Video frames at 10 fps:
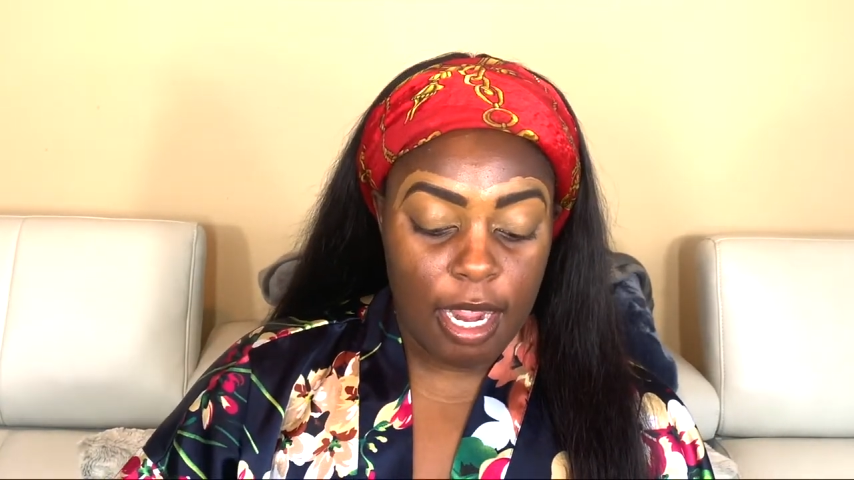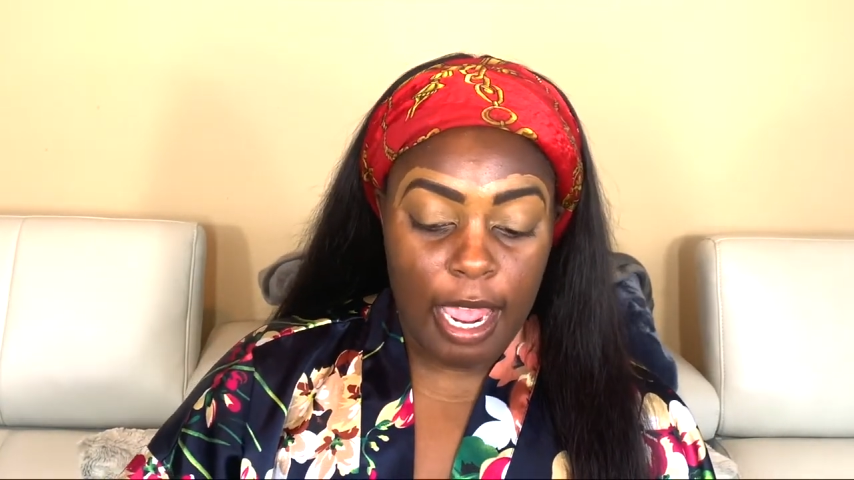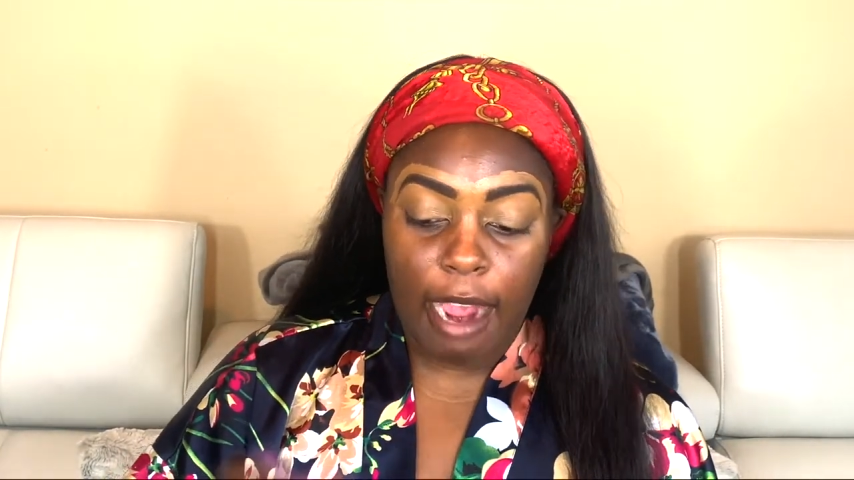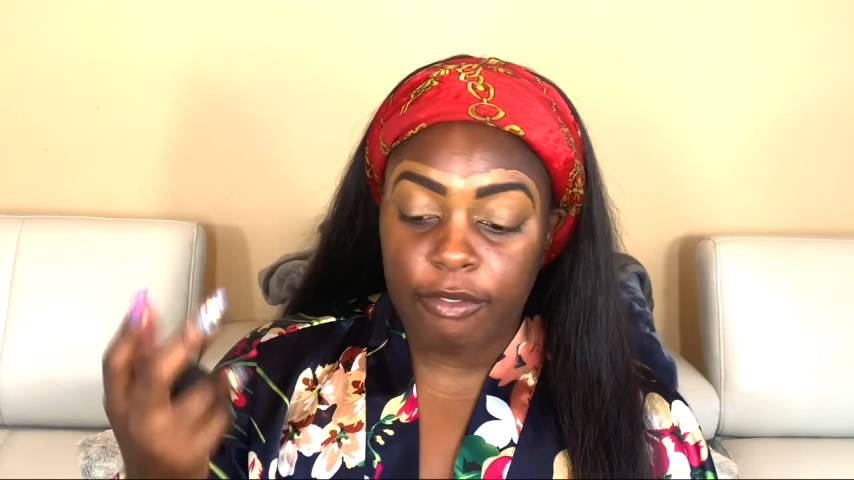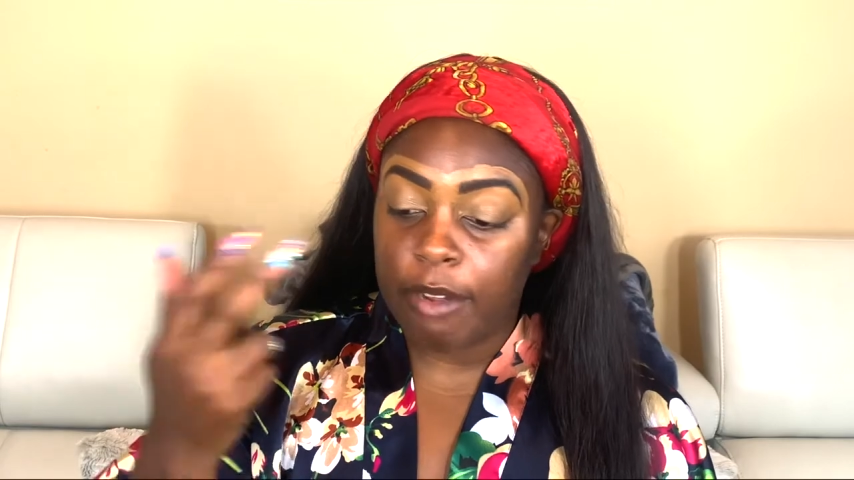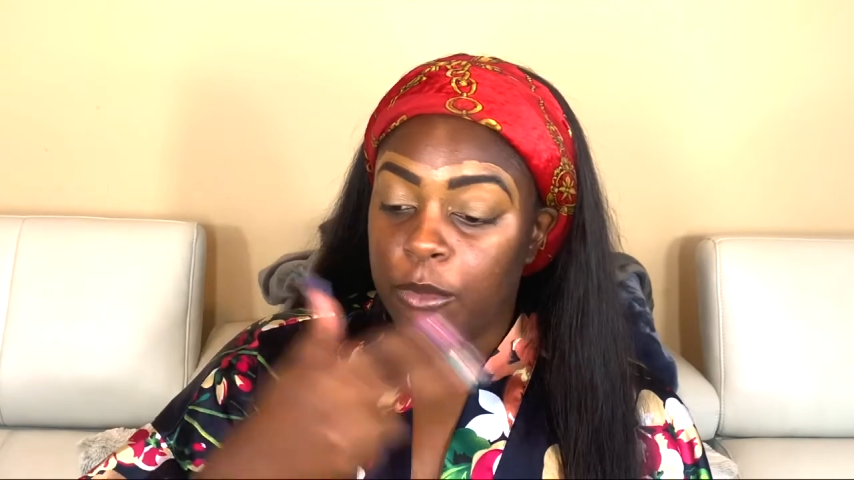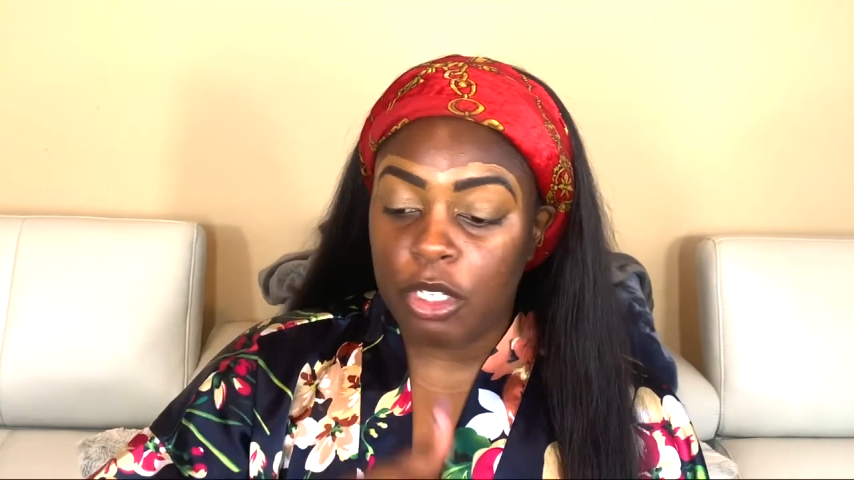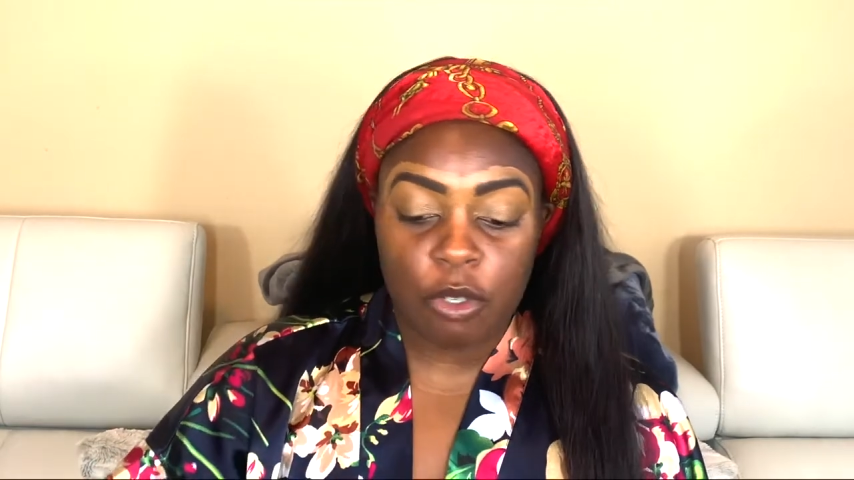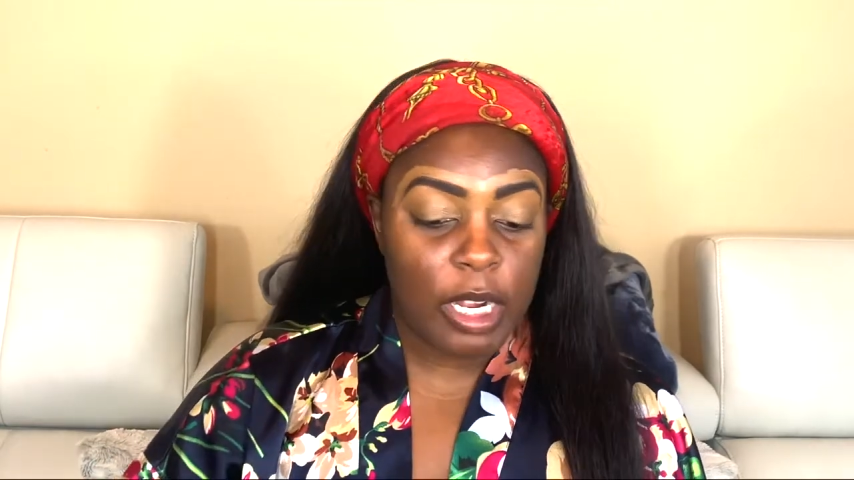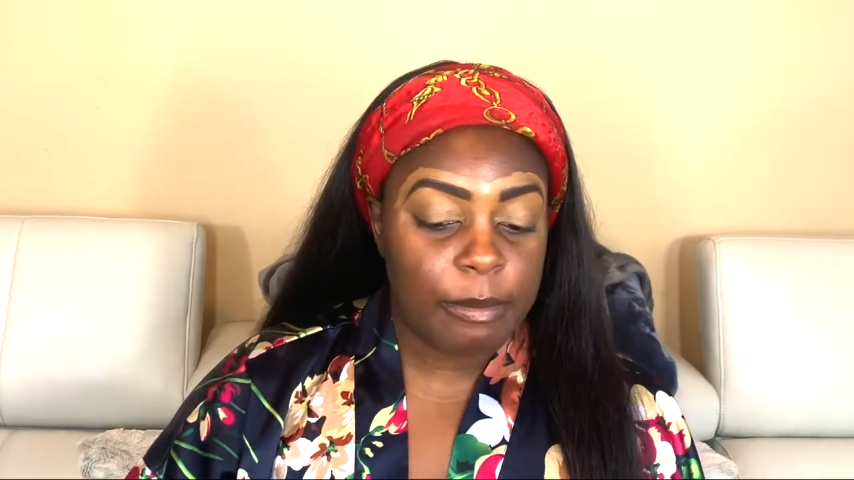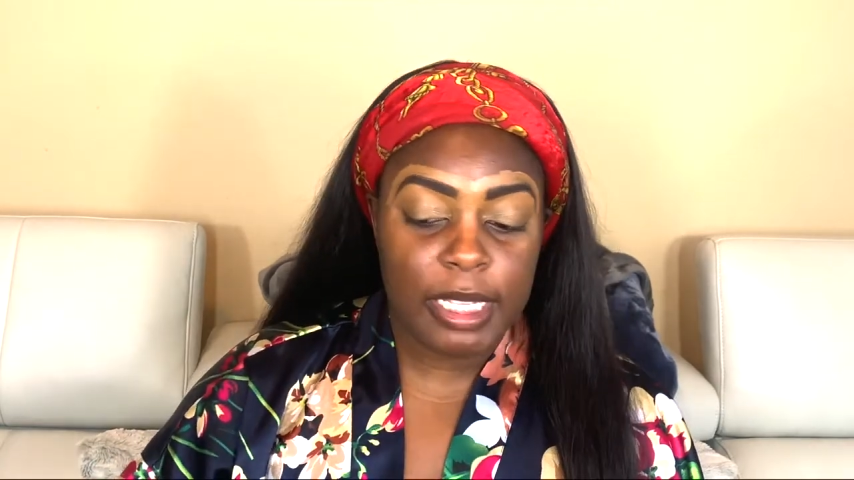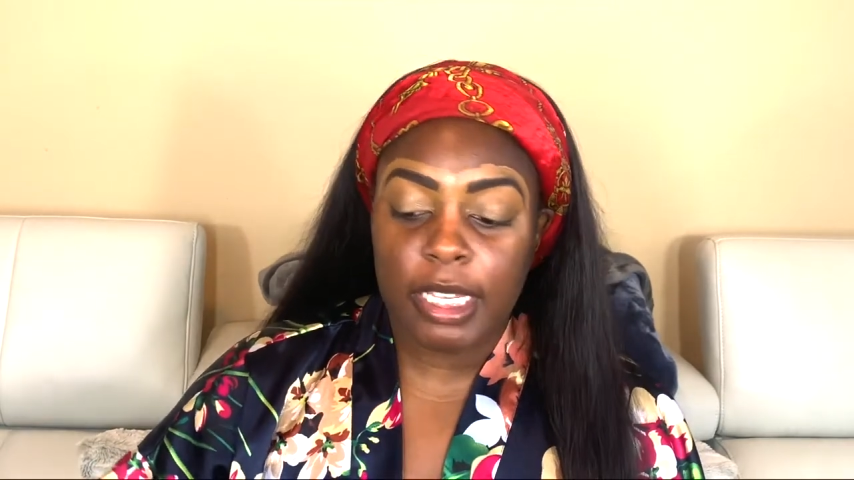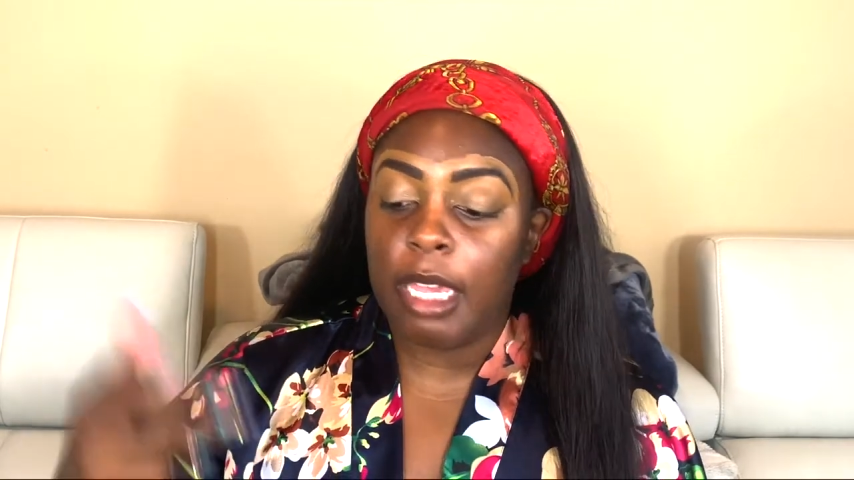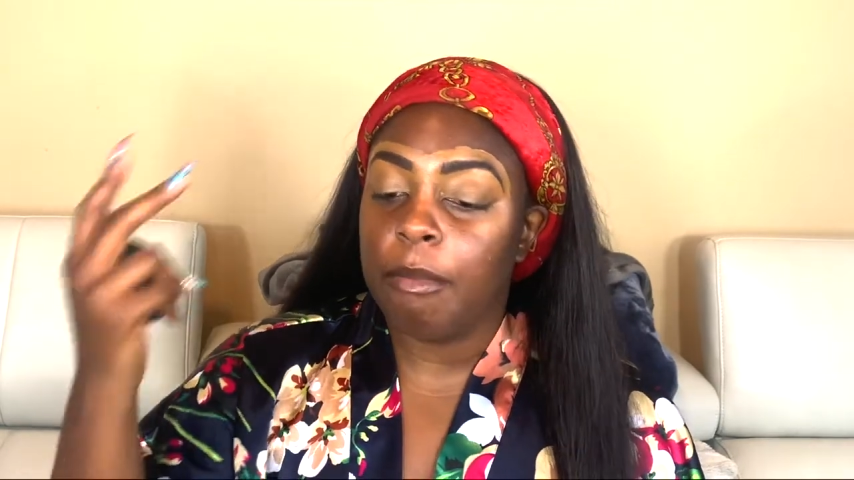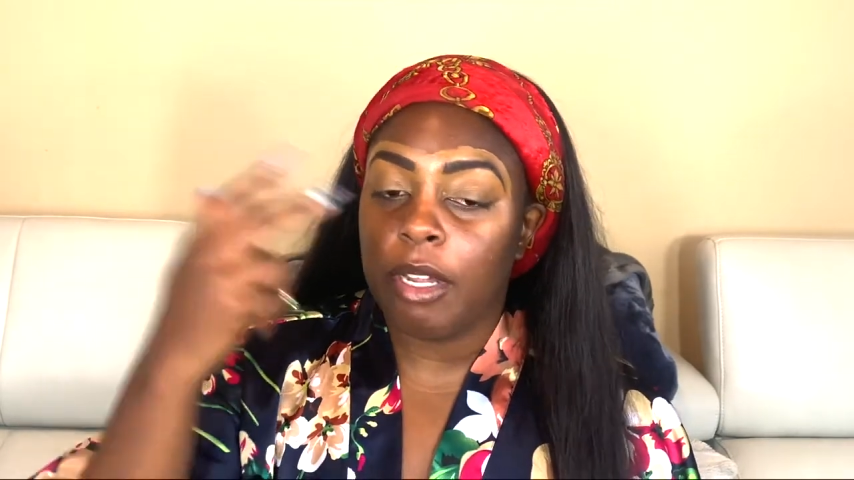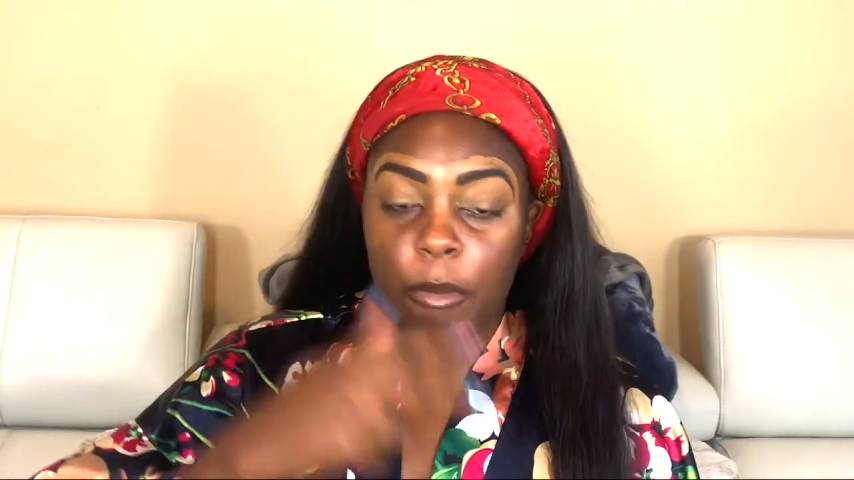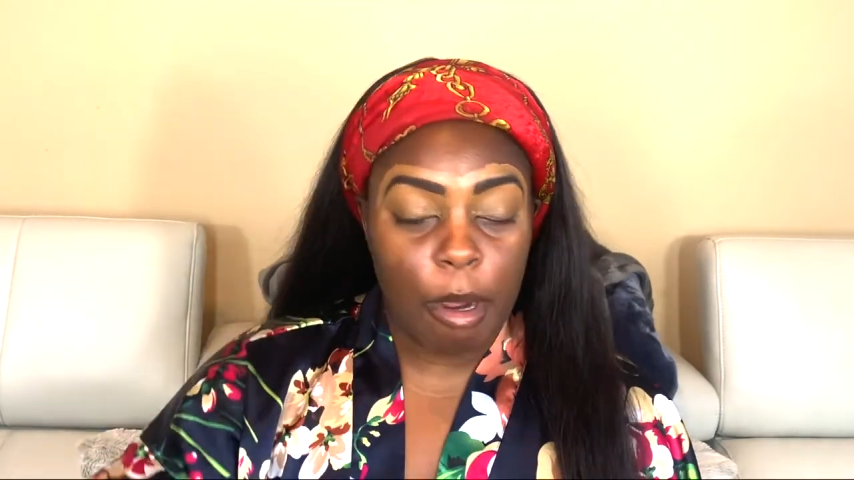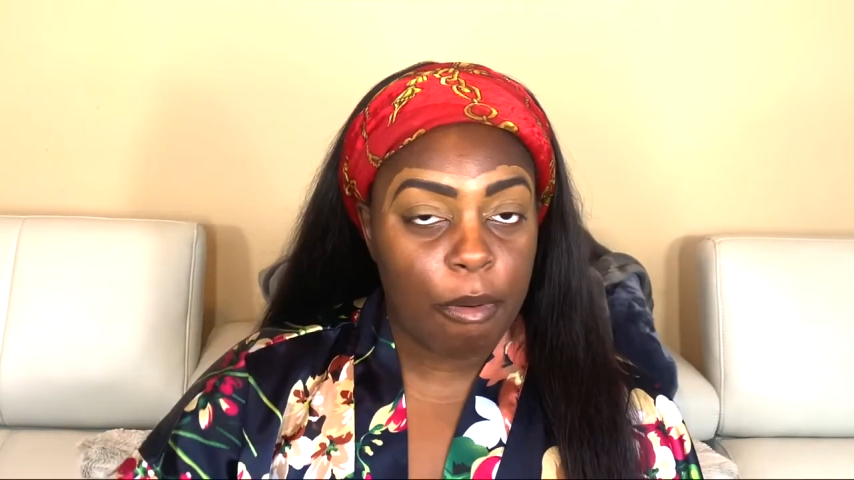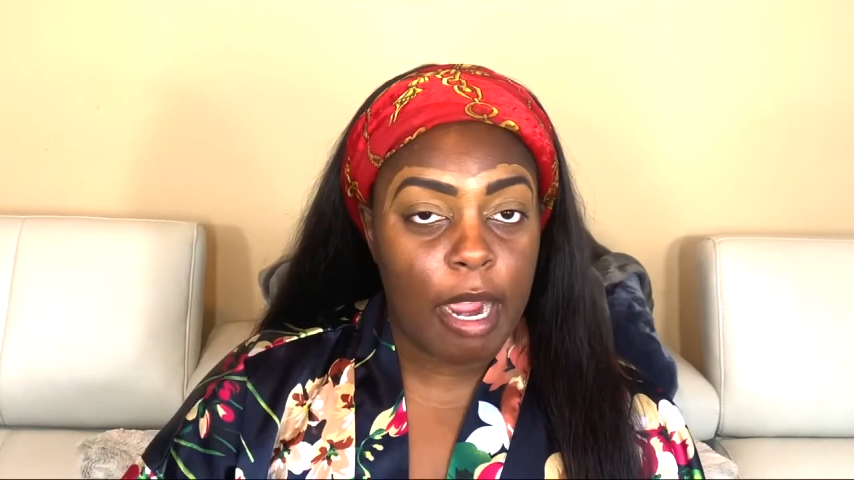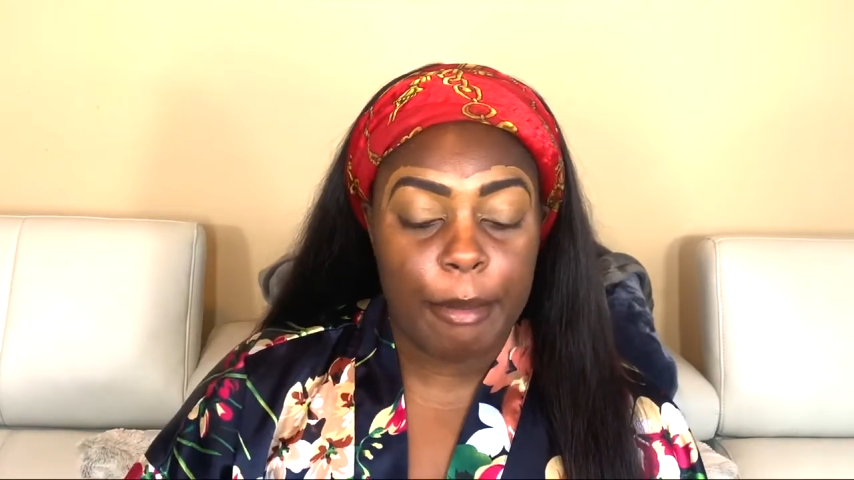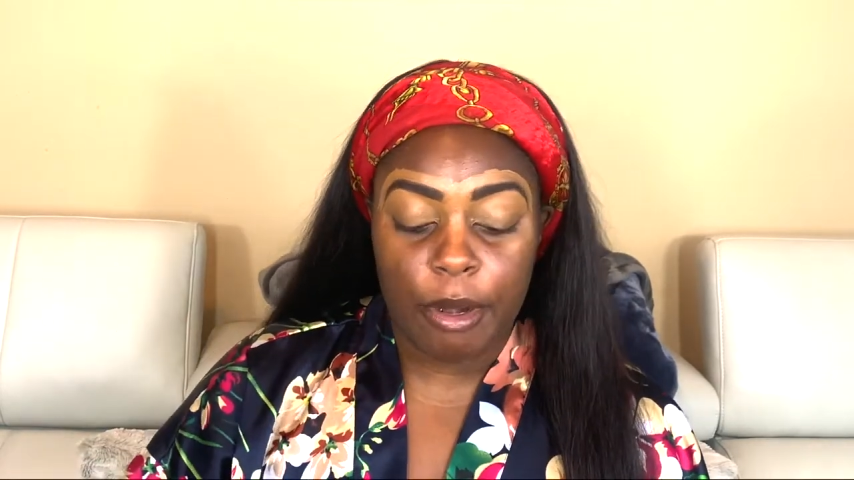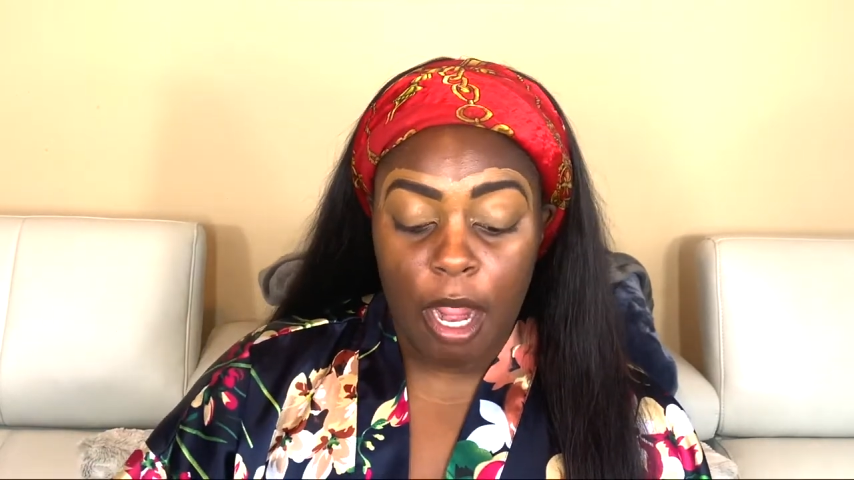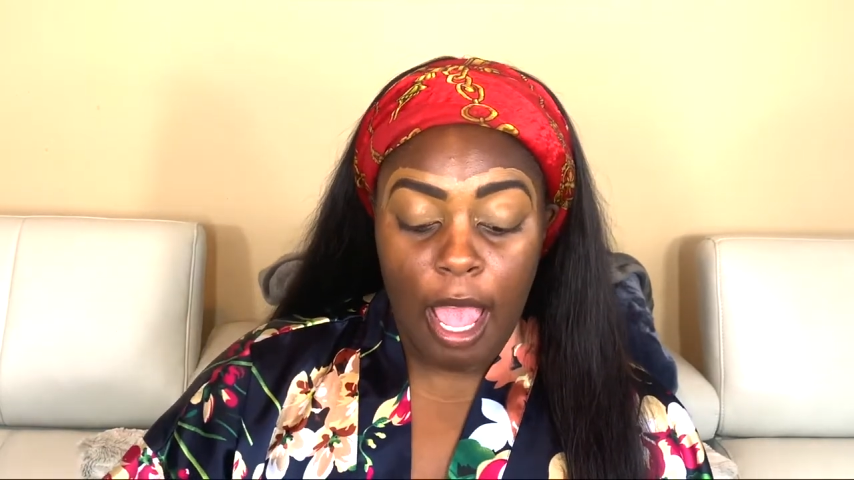after I moisturize my skin, put on my primer,